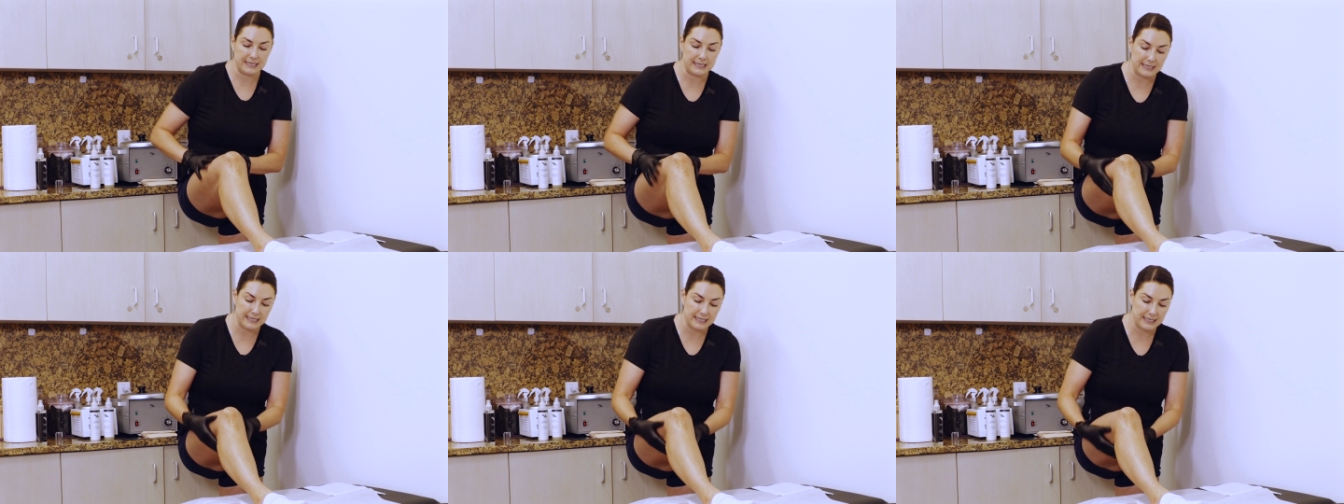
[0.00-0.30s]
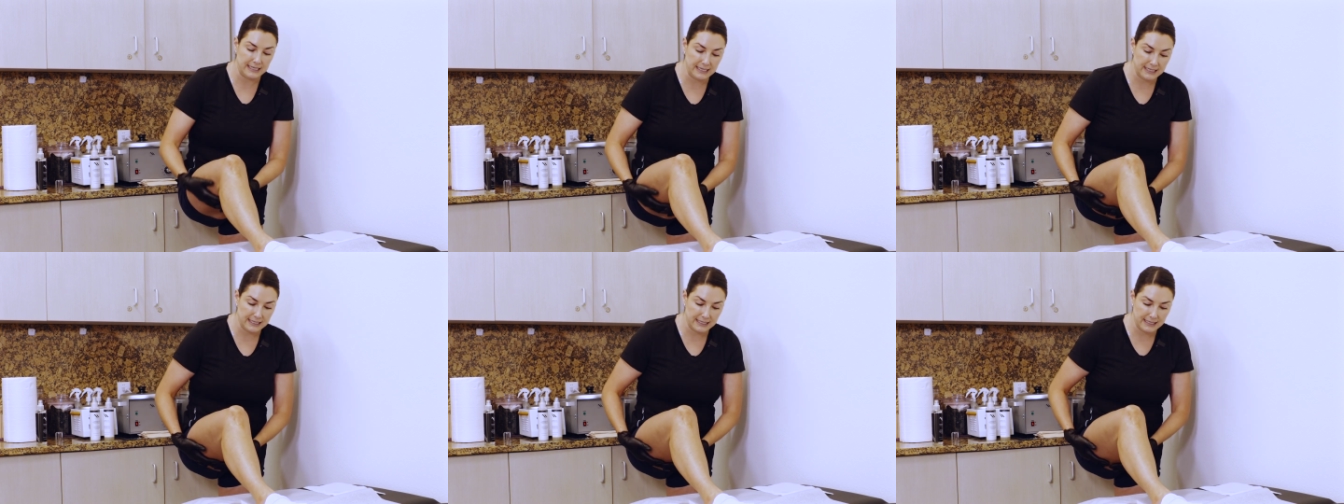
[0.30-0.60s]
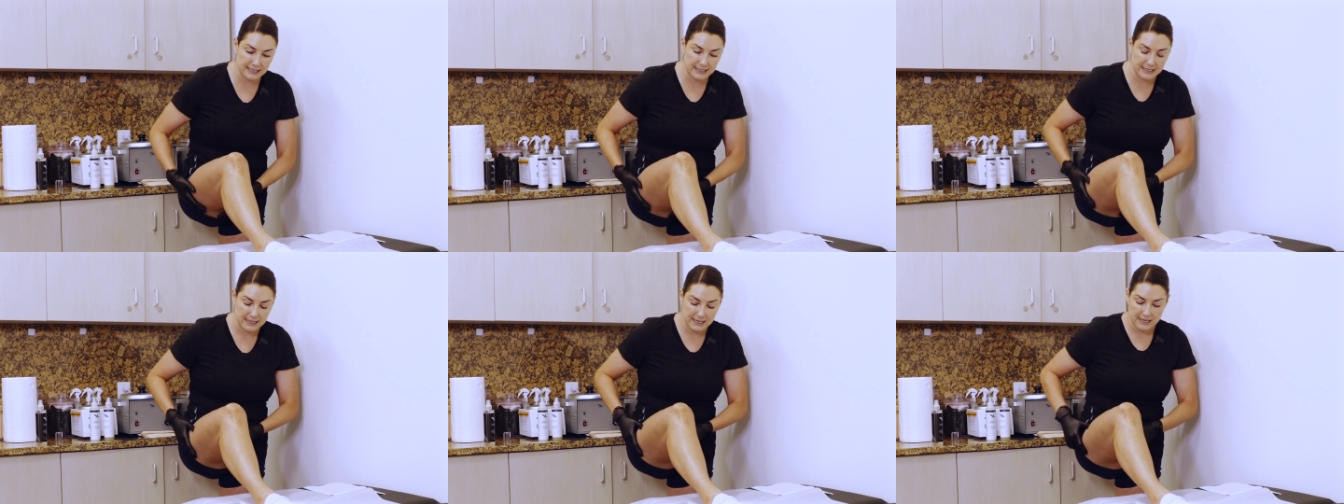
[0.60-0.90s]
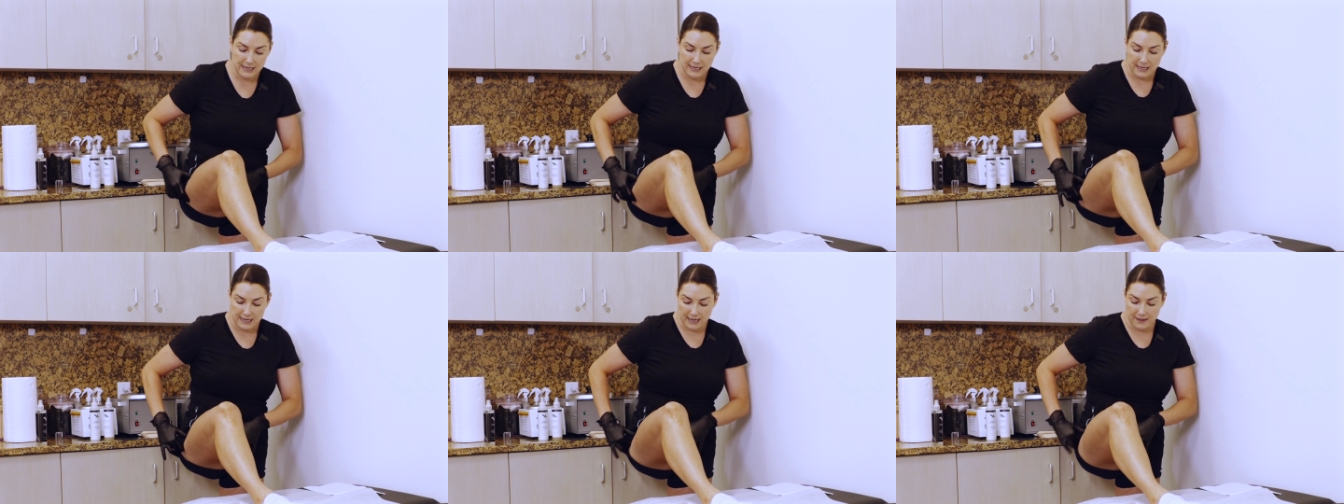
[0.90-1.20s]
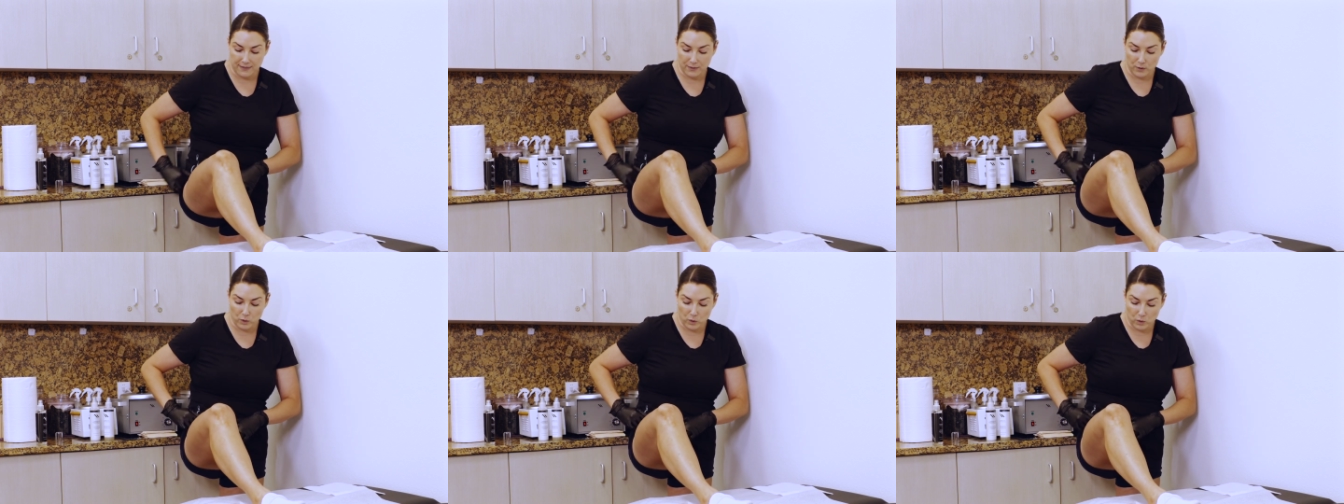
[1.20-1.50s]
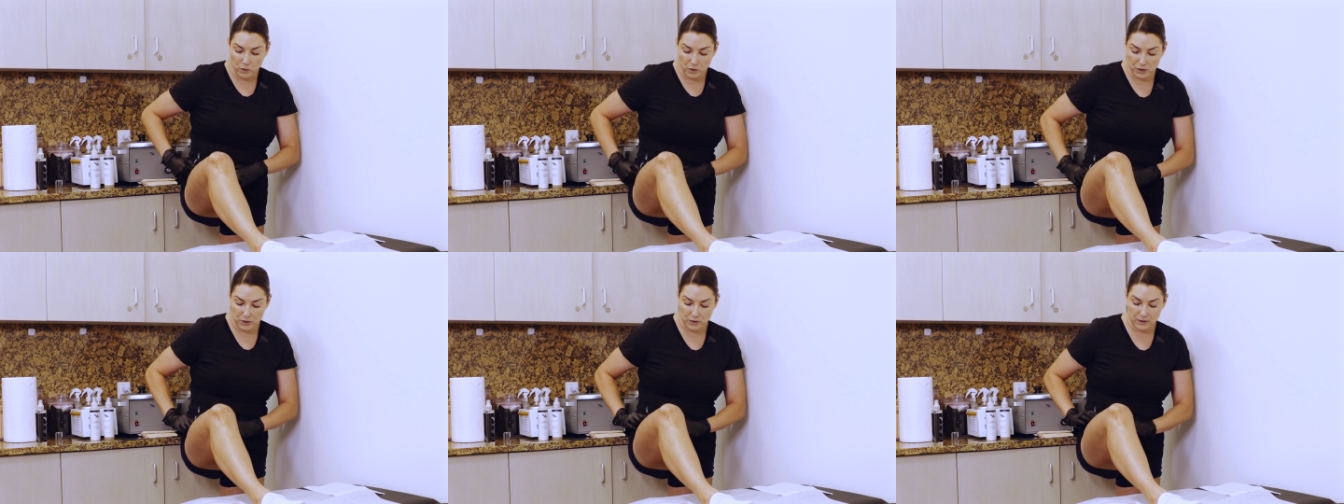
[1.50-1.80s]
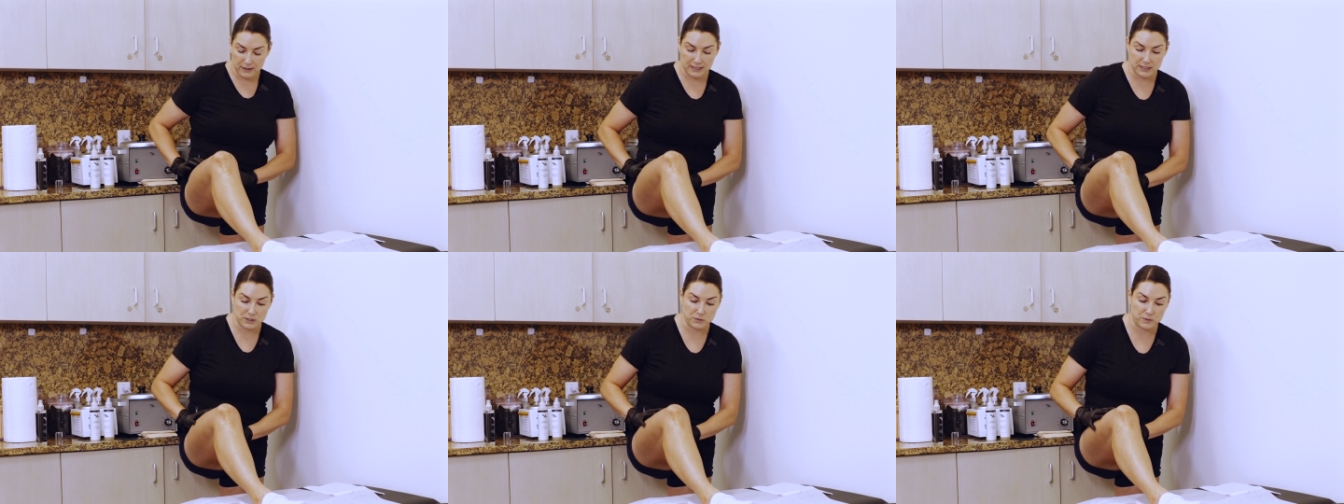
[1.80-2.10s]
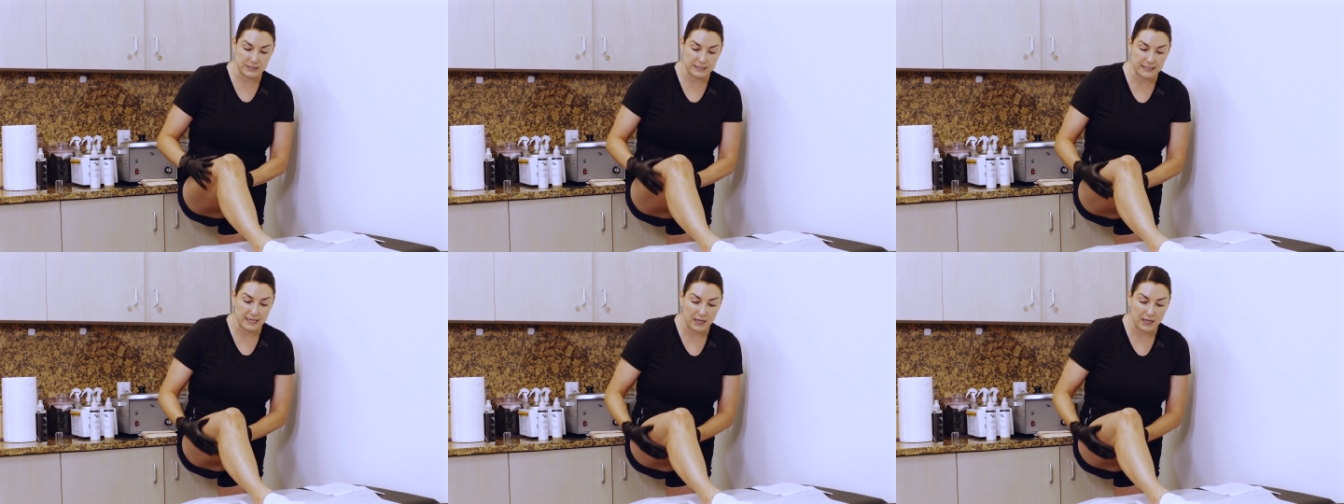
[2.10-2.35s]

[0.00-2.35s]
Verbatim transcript: needed, and the oil is what's